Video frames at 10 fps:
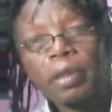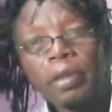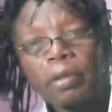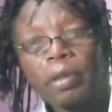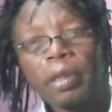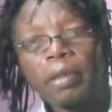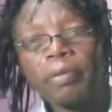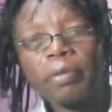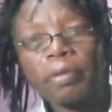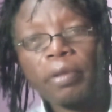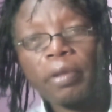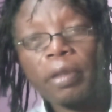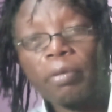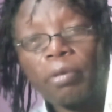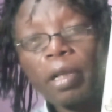It's going to leave you with
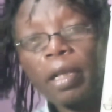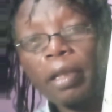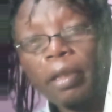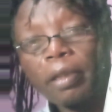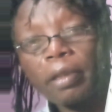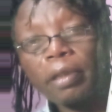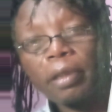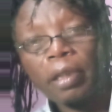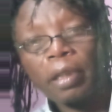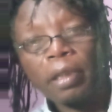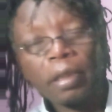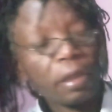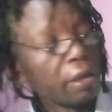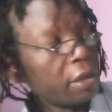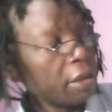only y.
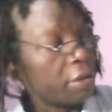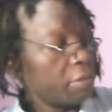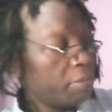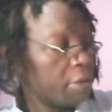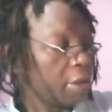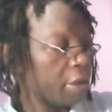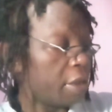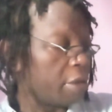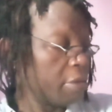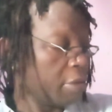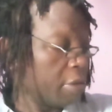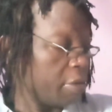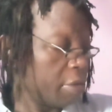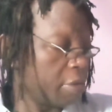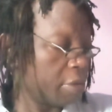And then you bring it down.
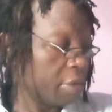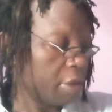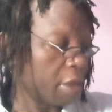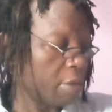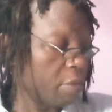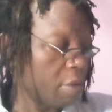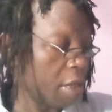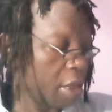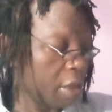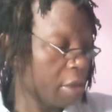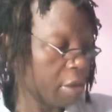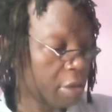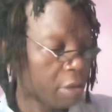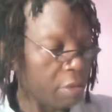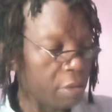Now y
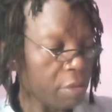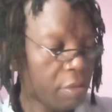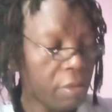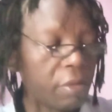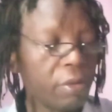is equals to,